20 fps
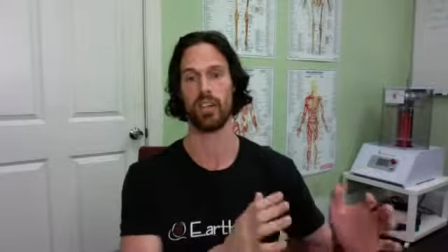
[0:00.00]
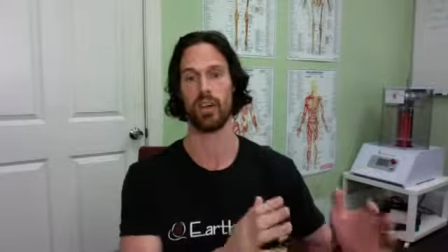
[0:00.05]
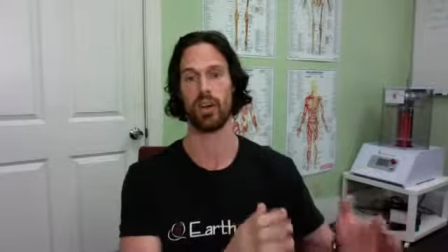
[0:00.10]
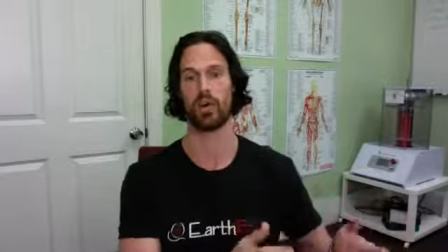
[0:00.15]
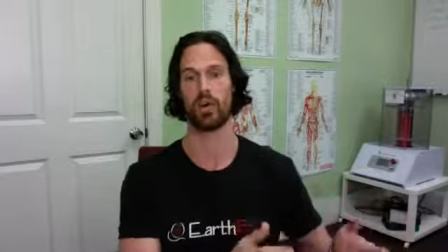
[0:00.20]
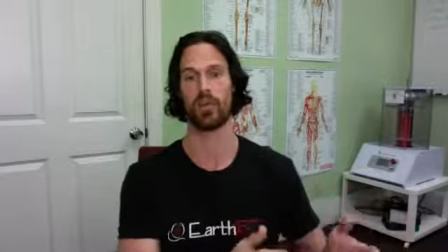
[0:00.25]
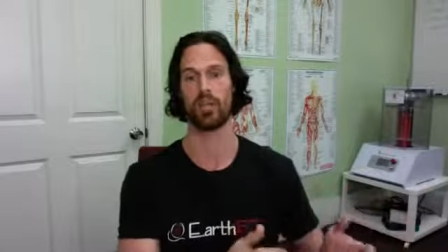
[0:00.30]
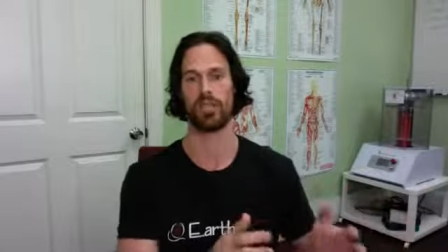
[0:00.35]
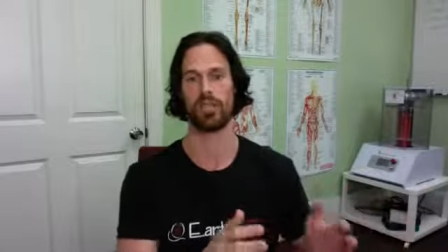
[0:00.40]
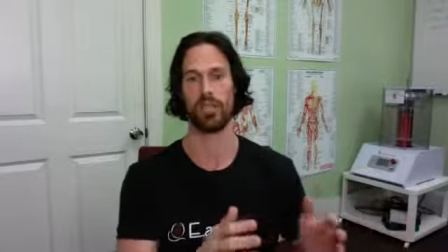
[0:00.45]

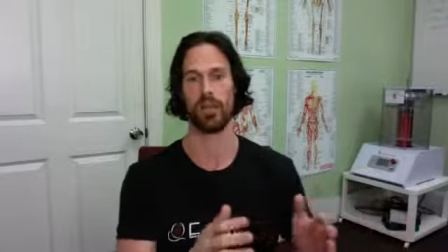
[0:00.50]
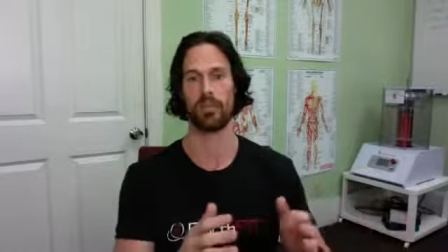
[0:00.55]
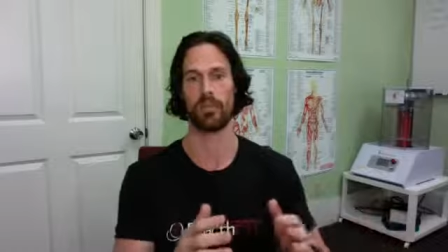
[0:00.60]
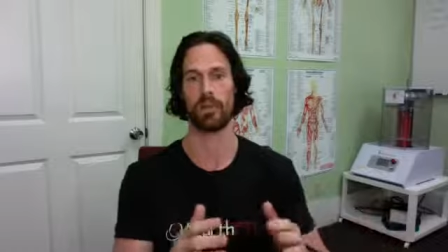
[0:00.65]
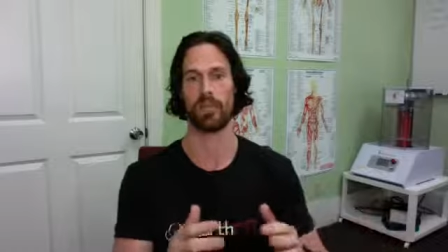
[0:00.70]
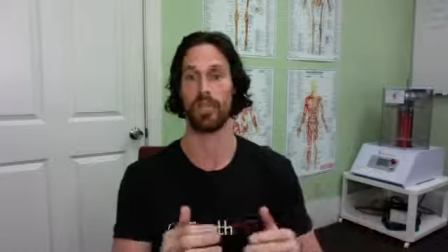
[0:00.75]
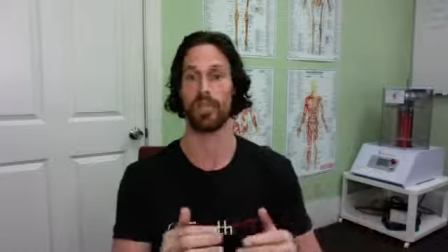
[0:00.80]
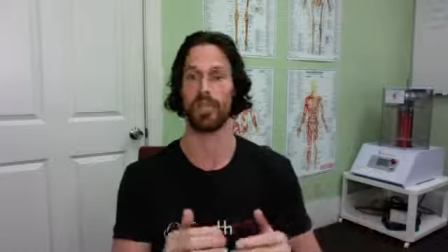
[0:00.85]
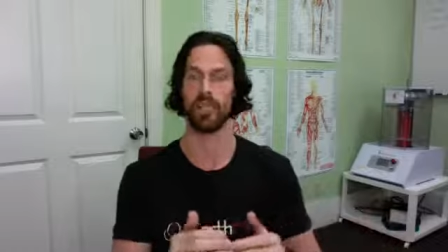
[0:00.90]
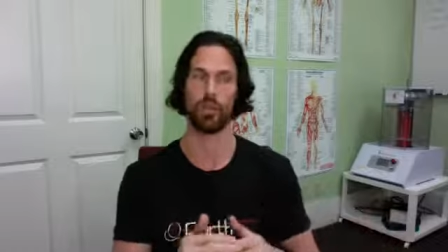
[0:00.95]
go with
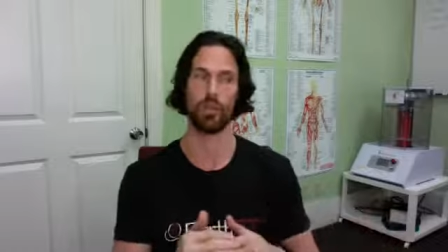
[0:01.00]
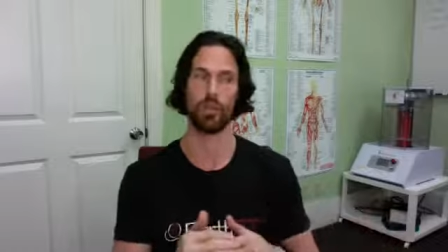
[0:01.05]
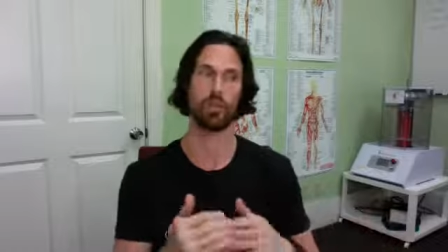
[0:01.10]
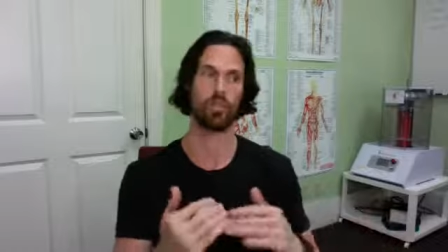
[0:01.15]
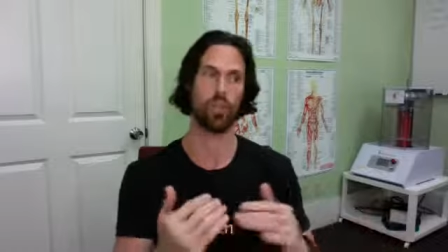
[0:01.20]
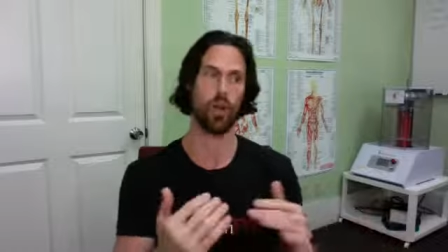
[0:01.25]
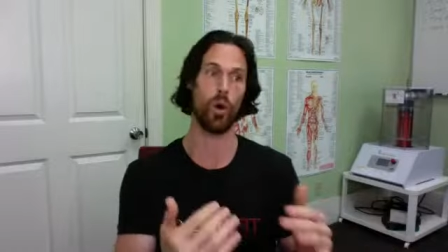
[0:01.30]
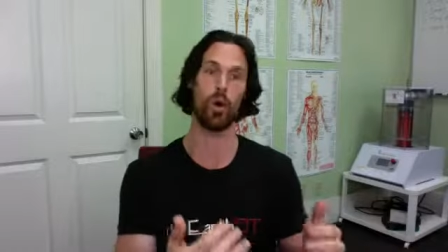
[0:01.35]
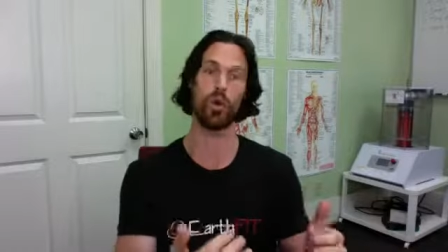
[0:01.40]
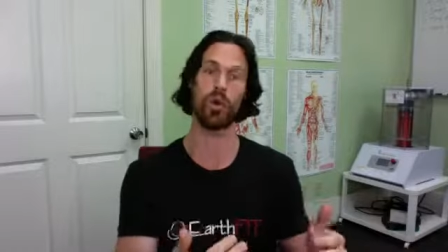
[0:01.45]
somebody
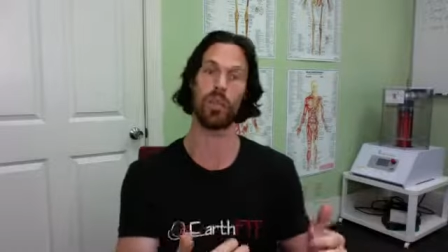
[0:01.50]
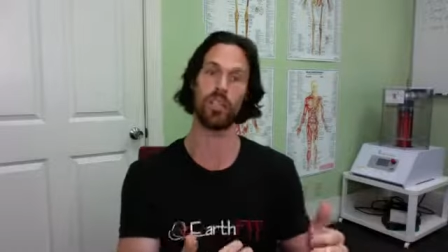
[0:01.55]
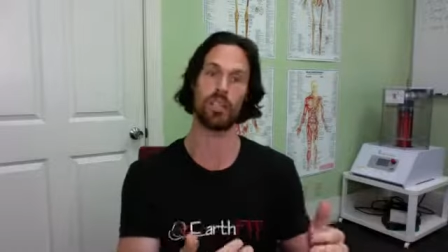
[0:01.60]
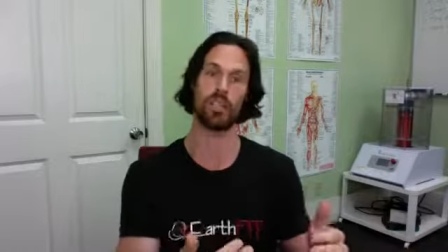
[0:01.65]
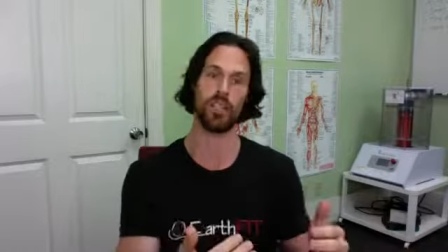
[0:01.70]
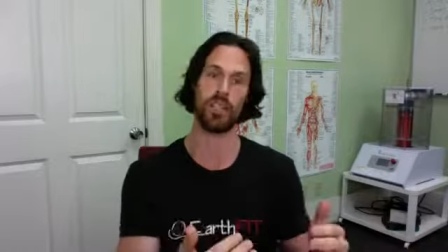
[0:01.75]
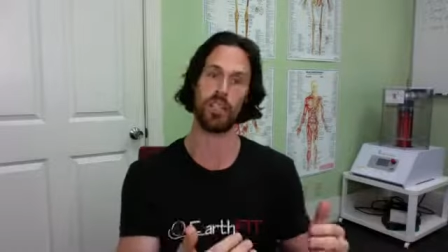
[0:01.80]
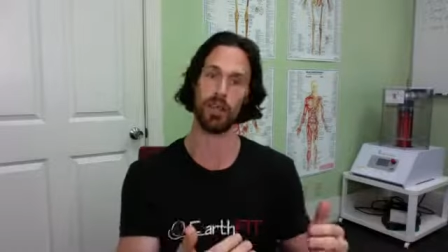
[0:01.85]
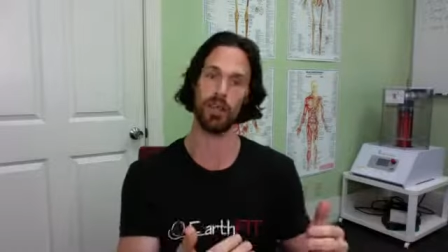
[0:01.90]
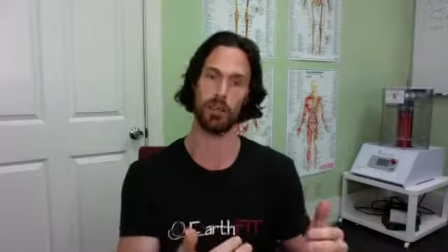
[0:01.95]
who's
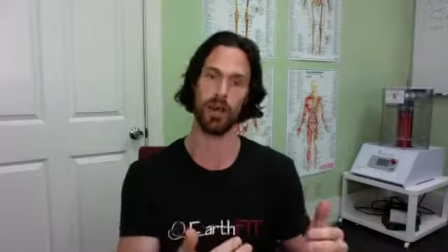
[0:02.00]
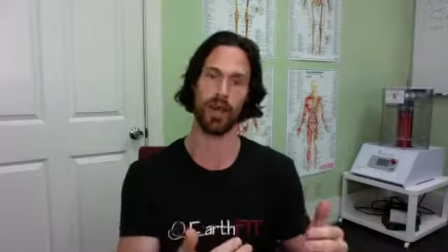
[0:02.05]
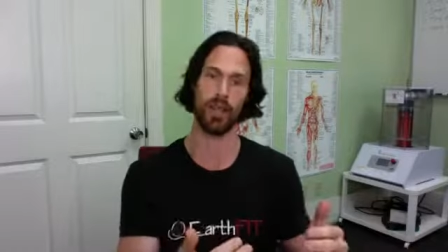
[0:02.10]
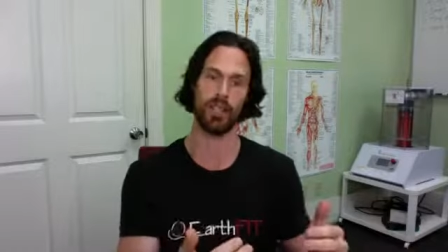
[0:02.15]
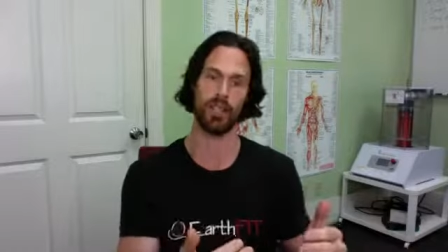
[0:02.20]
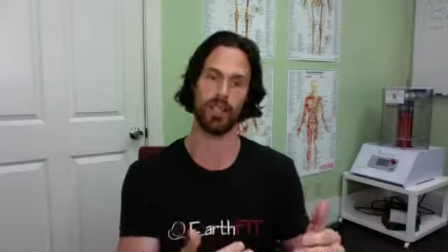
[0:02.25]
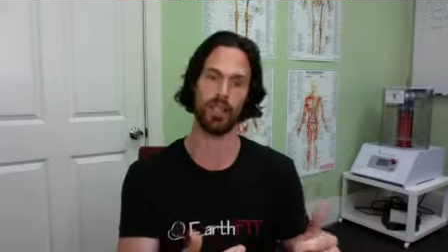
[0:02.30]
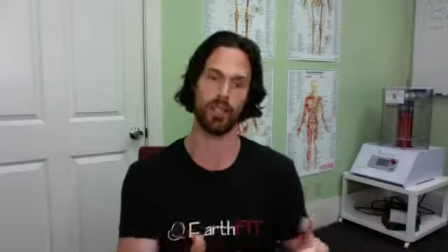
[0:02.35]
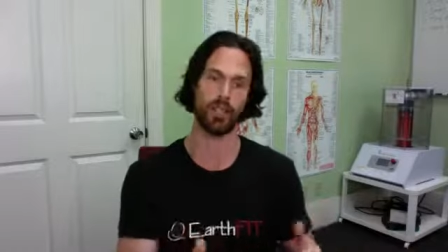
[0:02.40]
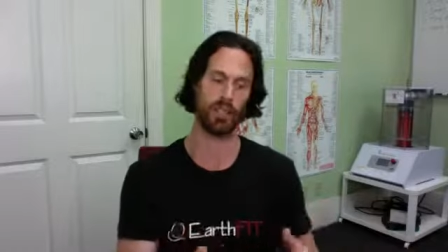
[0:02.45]
holistic
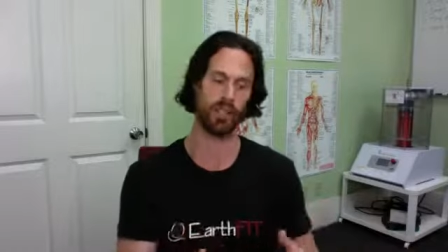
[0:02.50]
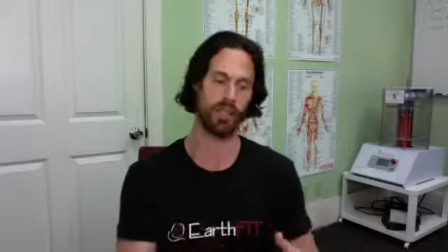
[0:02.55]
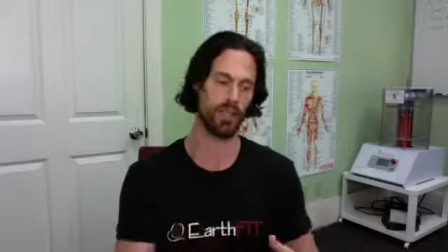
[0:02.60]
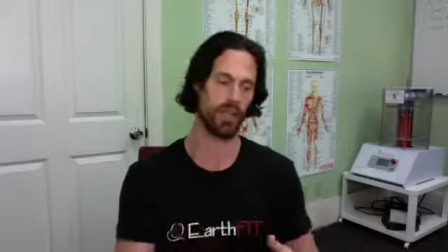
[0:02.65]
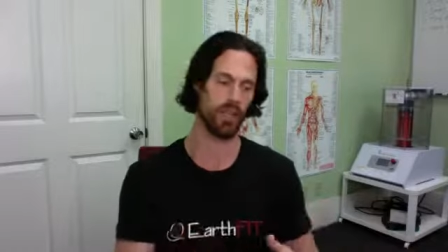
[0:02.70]
minded